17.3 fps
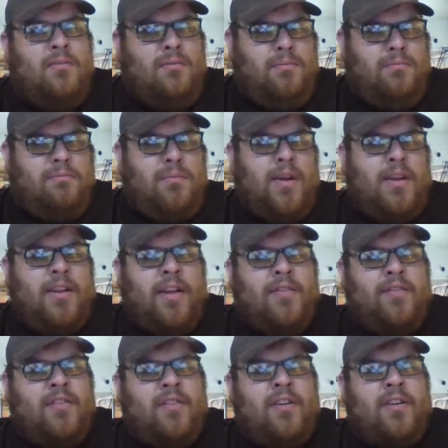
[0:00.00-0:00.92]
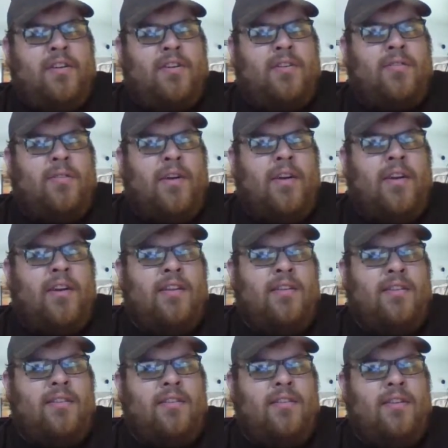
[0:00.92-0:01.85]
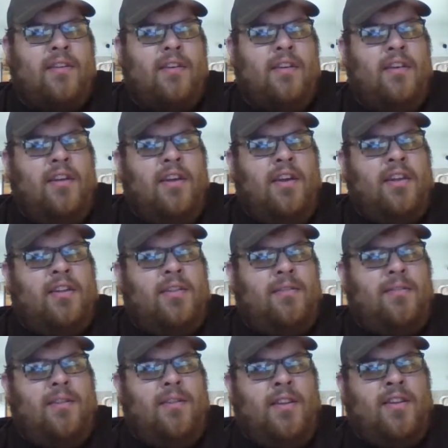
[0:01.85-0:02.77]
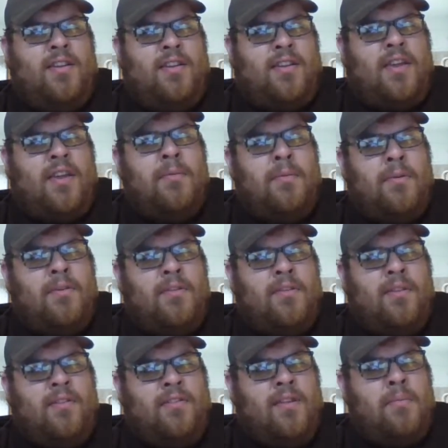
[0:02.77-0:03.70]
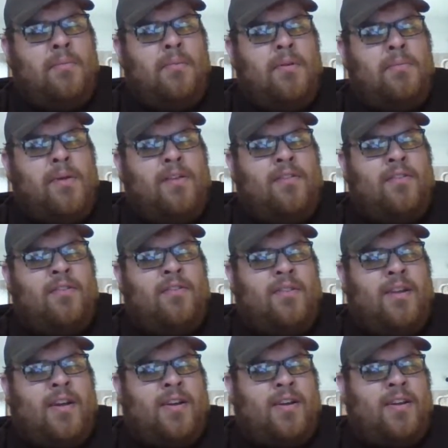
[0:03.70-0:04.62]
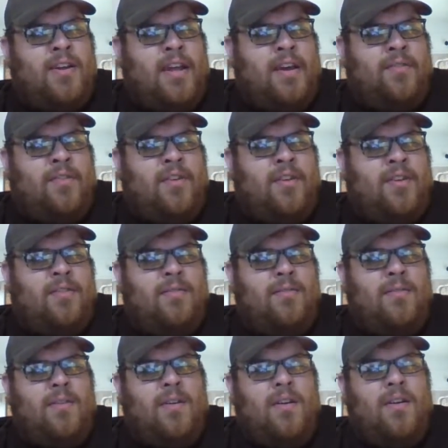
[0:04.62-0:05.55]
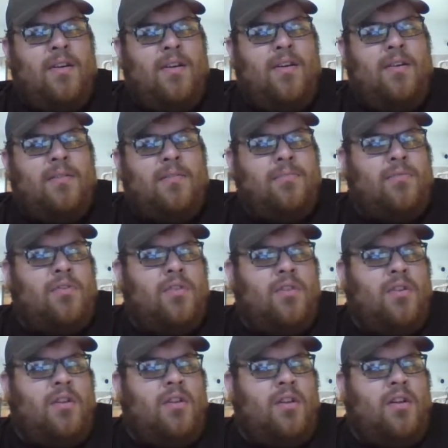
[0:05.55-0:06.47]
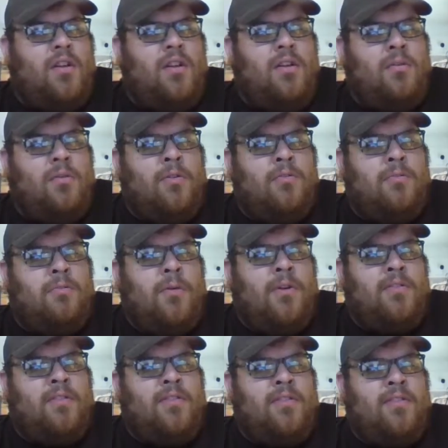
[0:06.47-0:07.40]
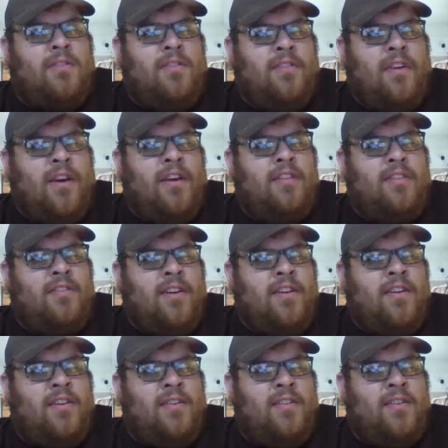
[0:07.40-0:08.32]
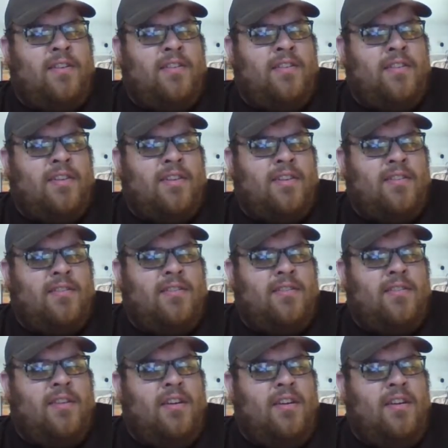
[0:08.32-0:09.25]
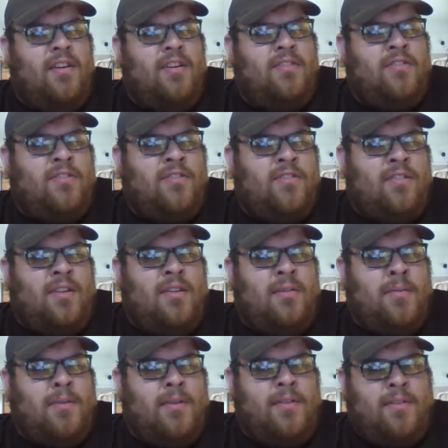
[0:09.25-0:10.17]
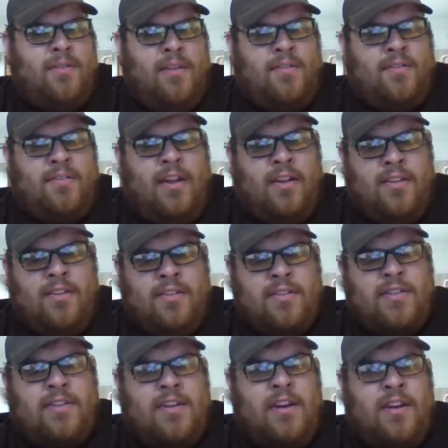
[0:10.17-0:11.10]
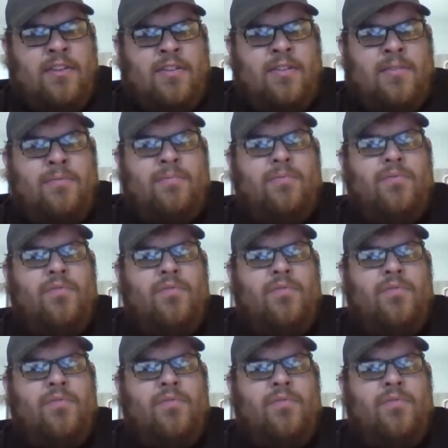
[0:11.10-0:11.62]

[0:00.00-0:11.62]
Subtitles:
might have a dark gray, and the keyboard assembly bezel is not going to have any rose malt designs on it or anything. It's just going to be a solid color,